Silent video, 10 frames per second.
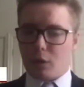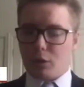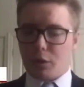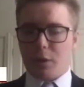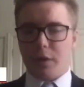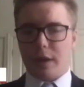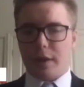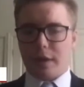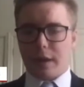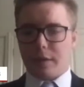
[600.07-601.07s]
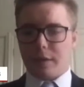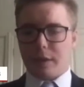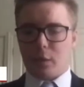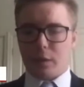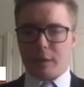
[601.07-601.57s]
do you think that the
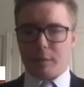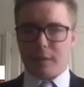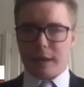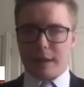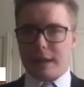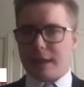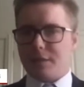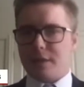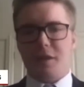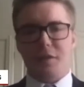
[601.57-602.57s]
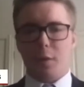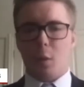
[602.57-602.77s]
Victorian police are given different